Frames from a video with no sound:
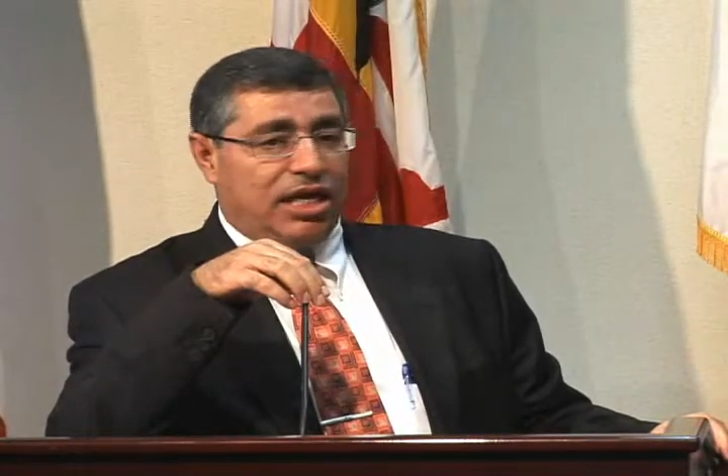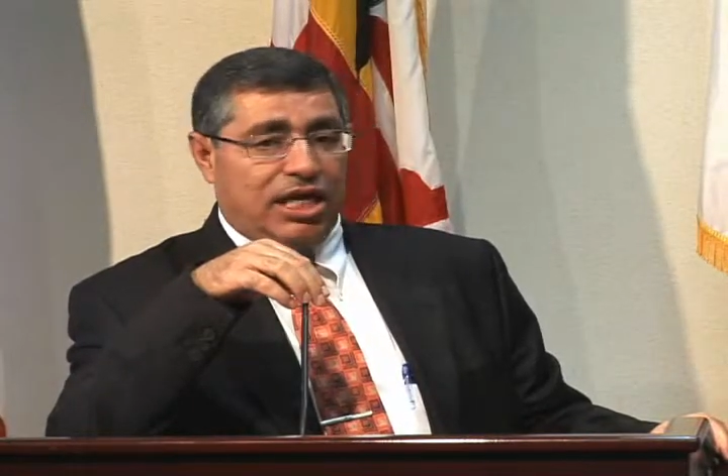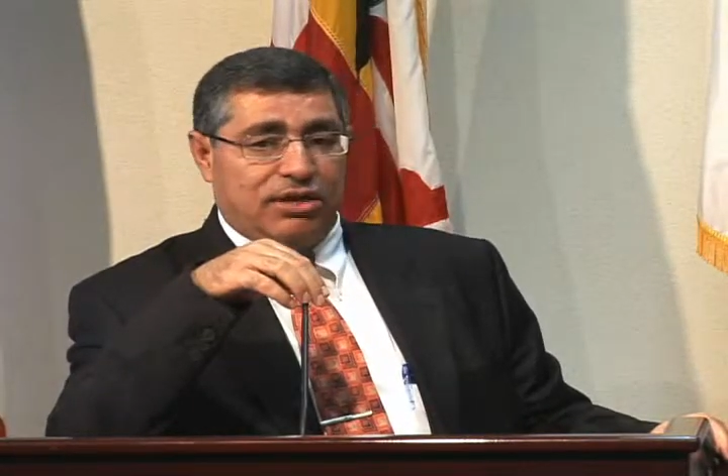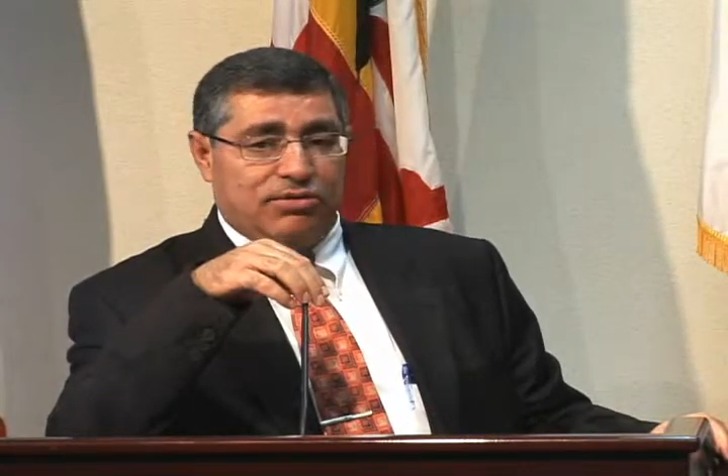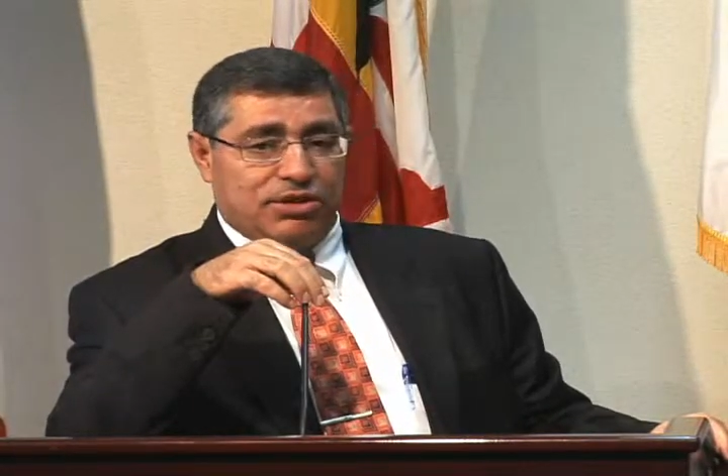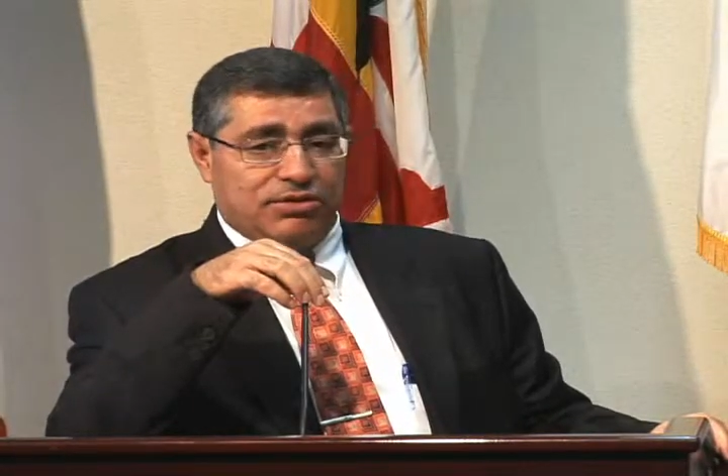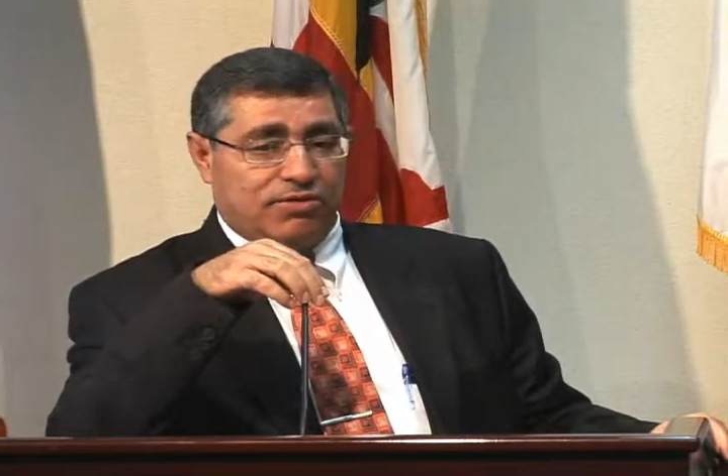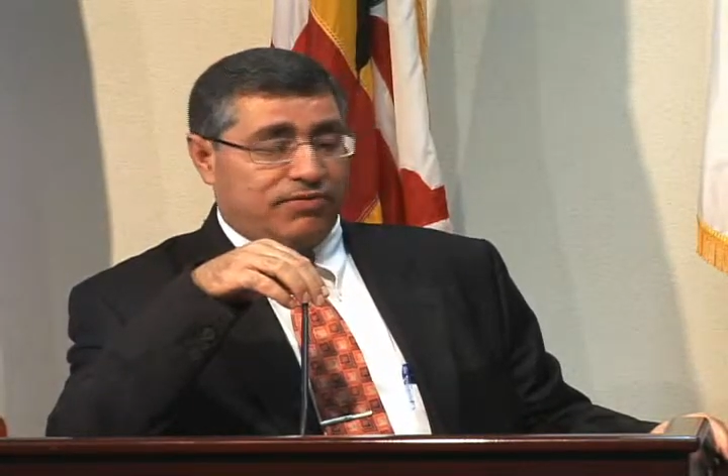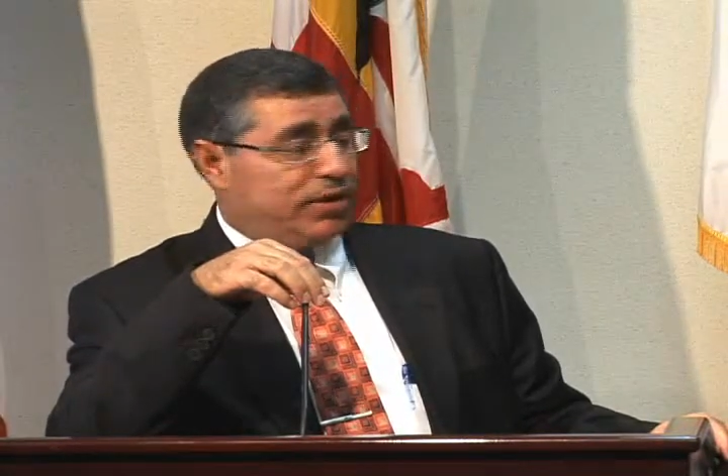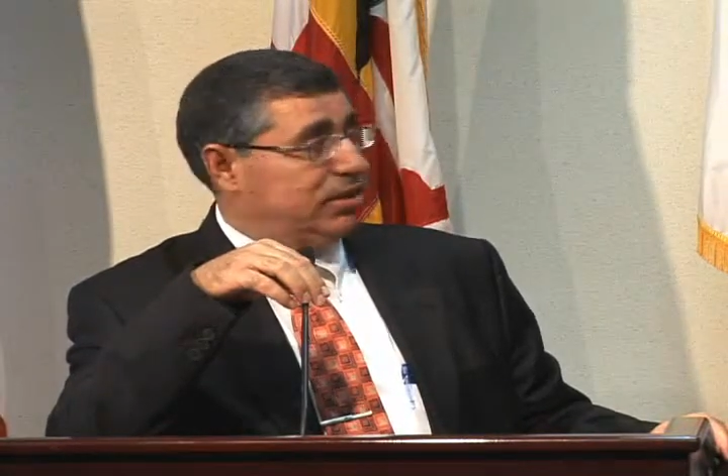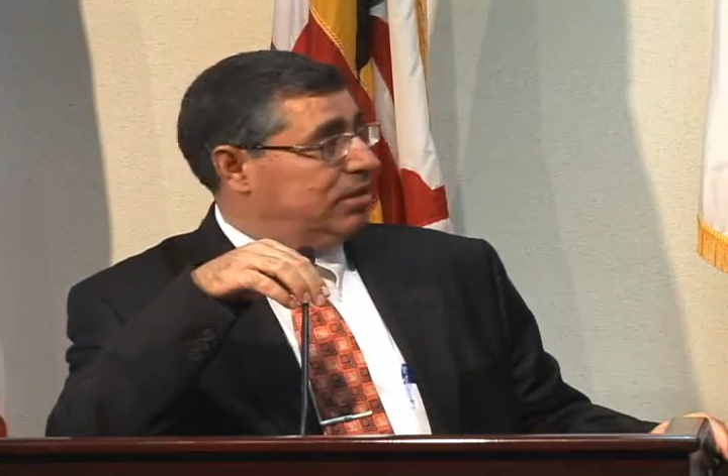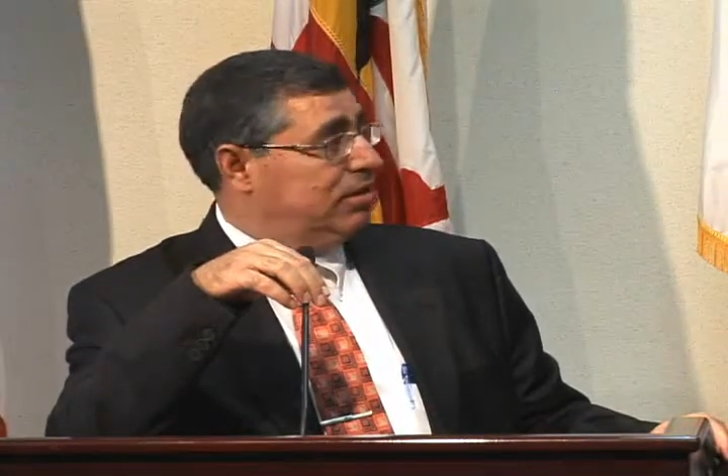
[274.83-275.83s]
It was your
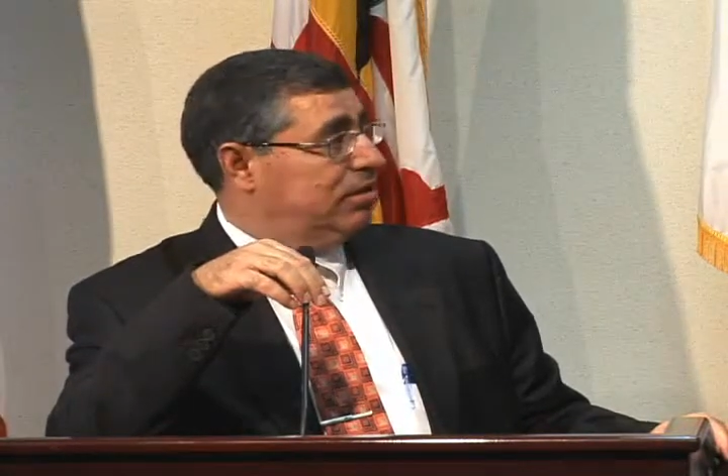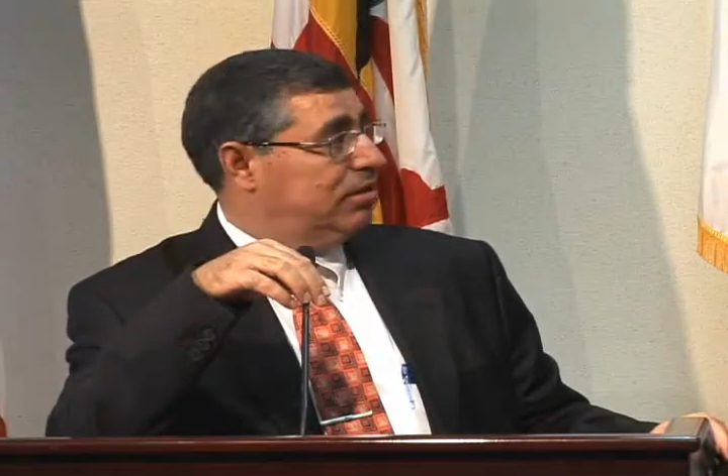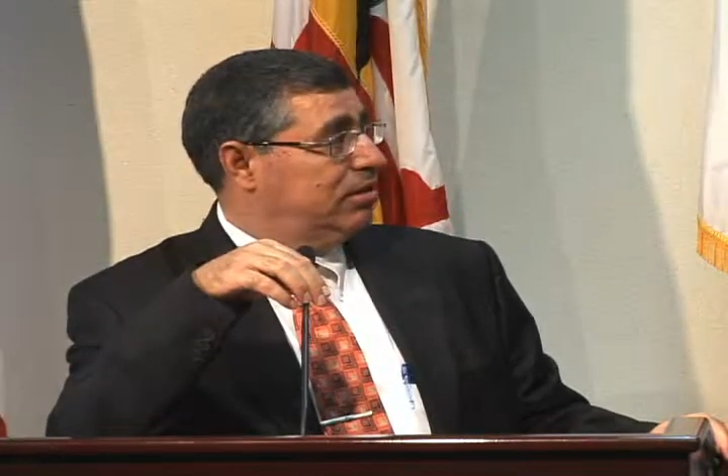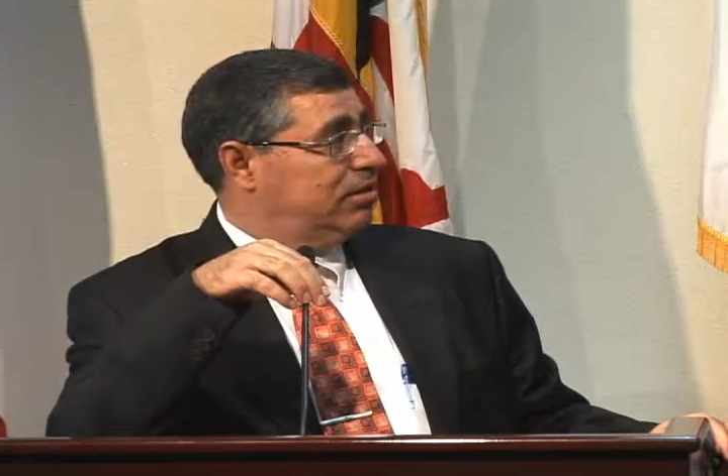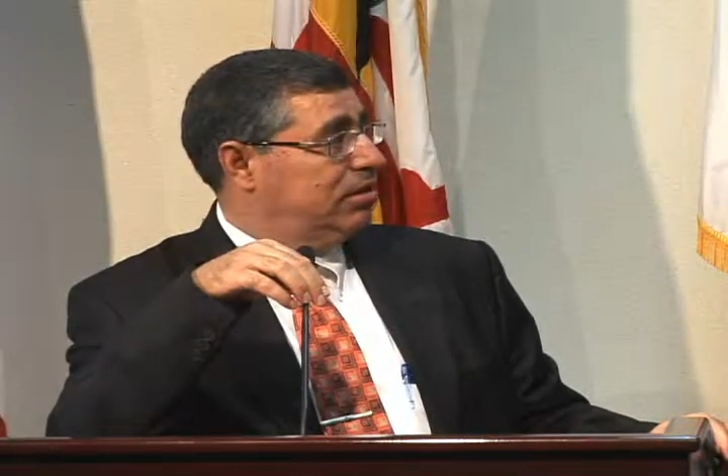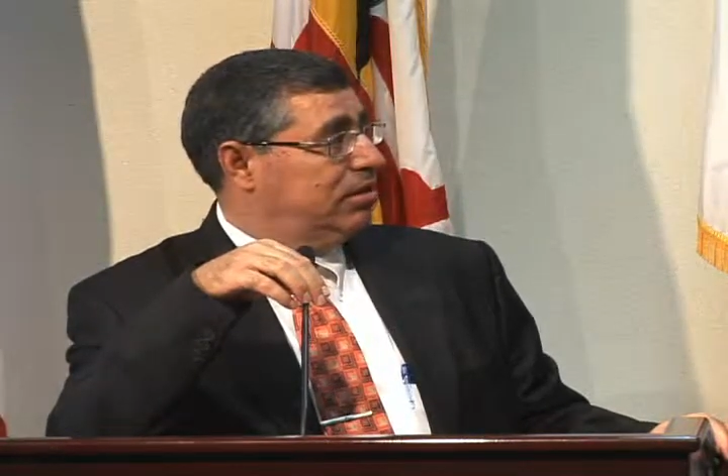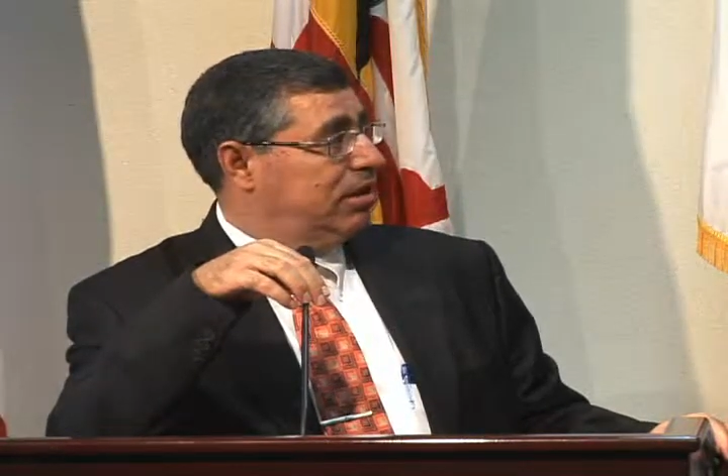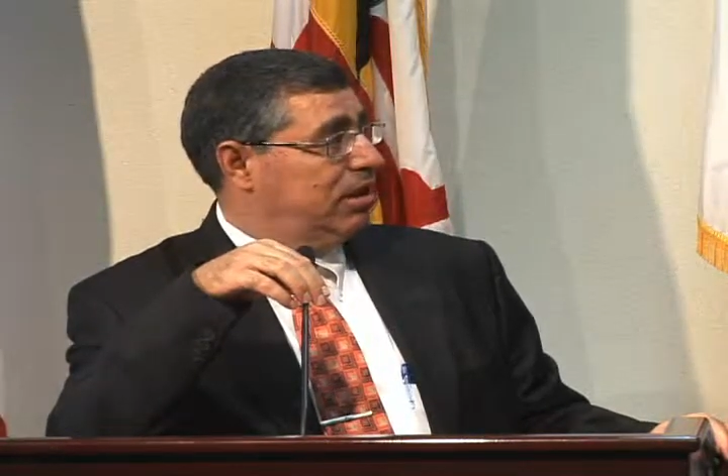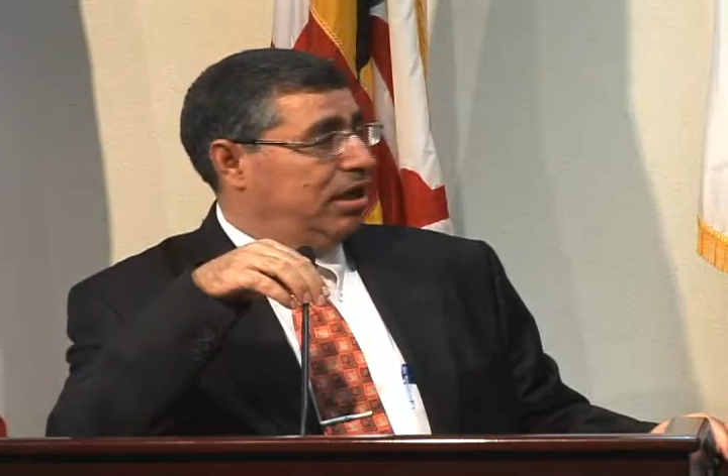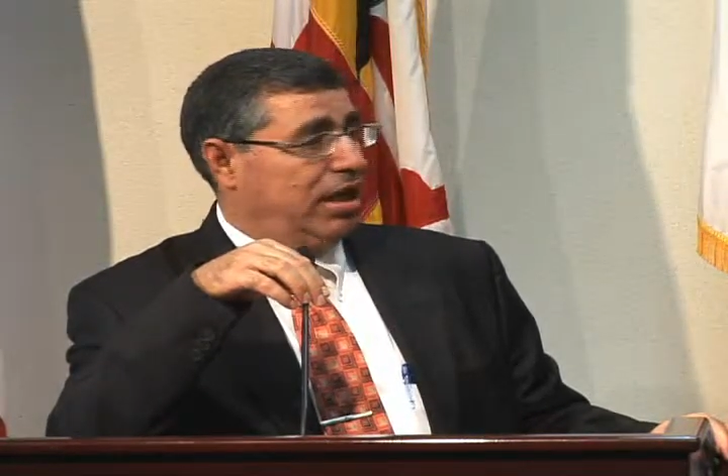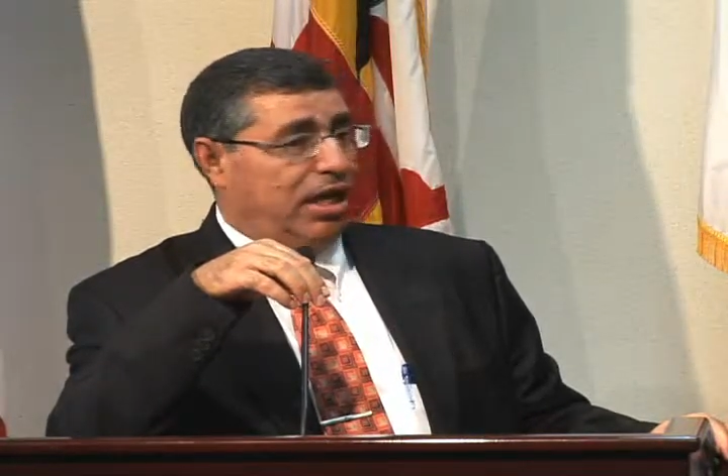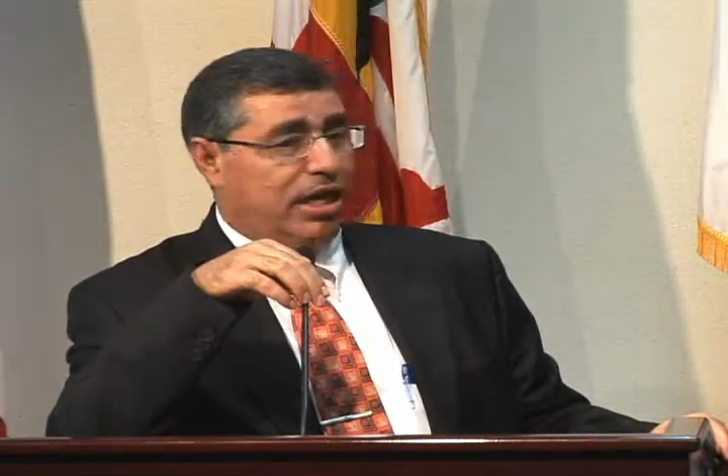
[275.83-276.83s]
vision,
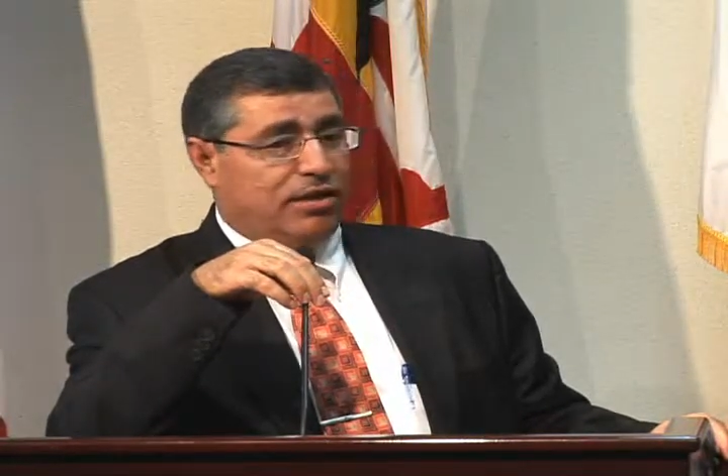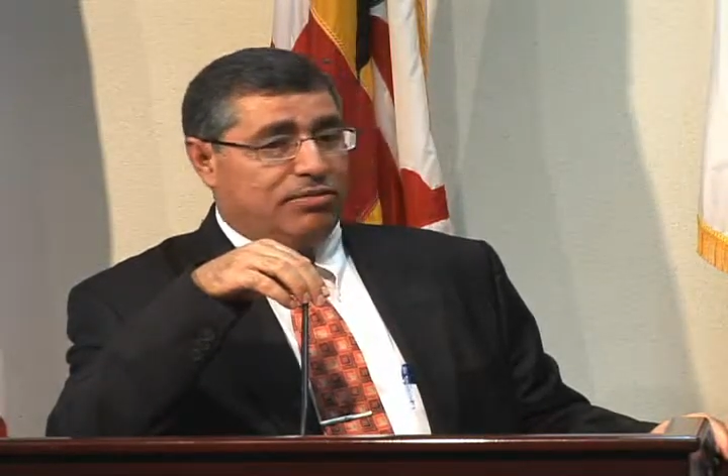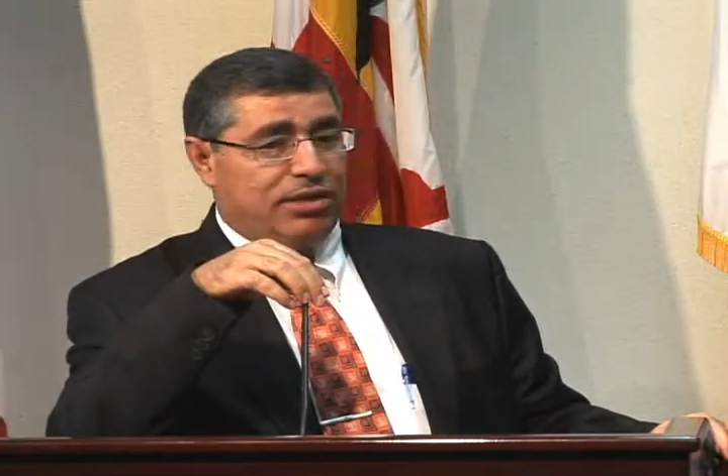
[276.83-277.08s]
and